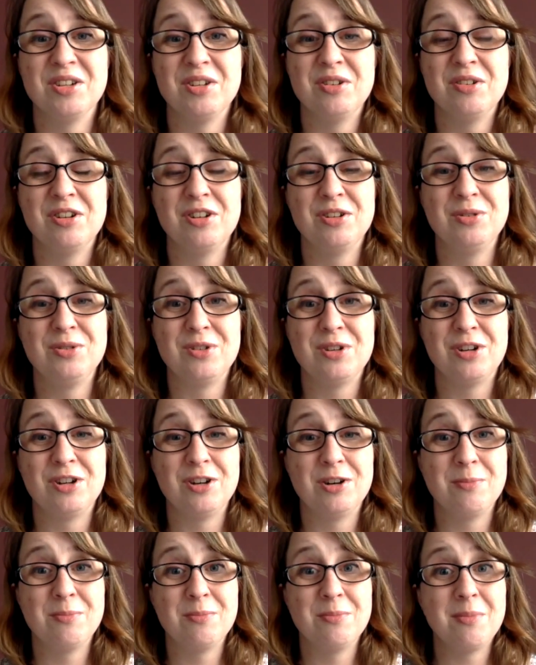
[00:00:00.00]
those
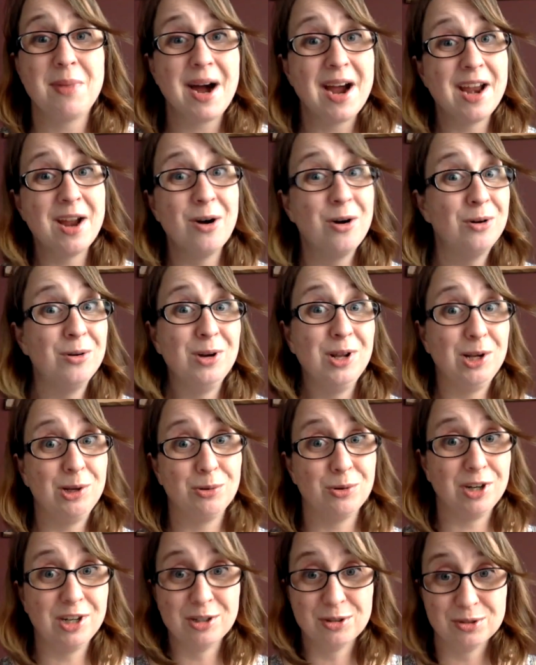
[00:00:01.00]
are my holy
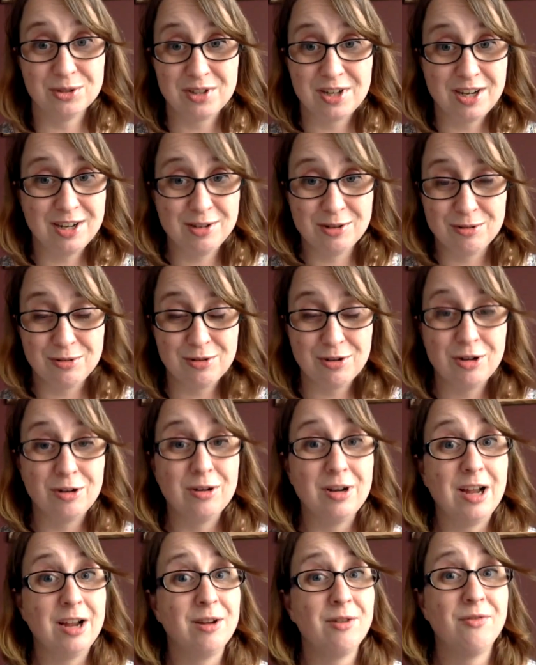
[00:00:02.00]
grails. I don't know,
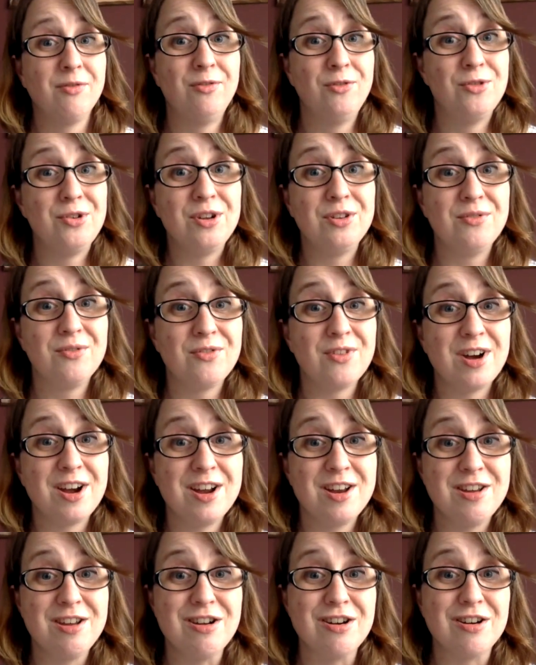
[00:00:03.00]
like Full and
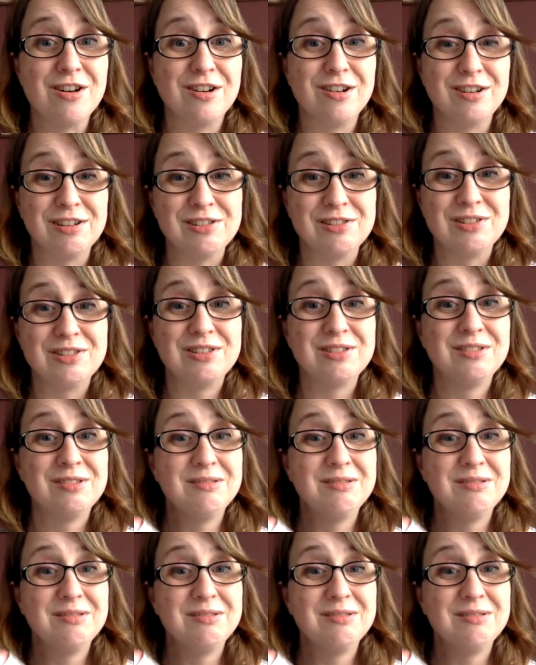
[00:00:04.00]
Fine yarns,